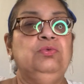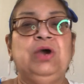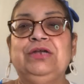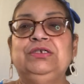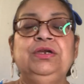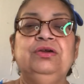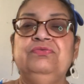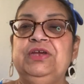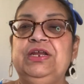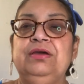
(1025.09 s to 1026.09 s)
watching her
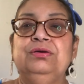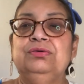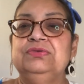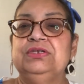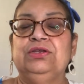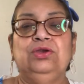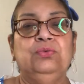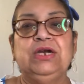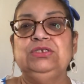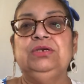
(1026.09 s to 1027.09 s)
videos and you're
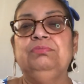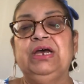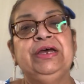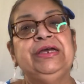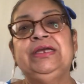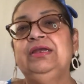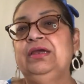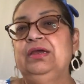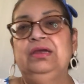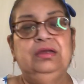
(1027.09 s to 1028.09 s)
watching mine,
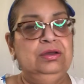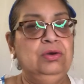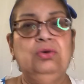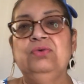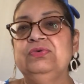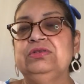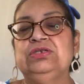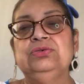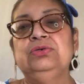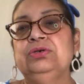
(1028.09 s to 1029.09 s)
go over
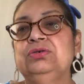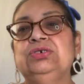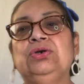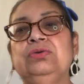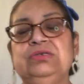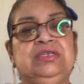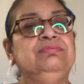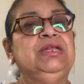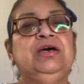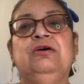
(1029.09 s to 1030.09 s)
to her, show her
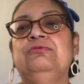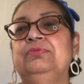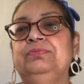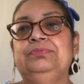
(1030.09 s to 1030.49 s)
some love,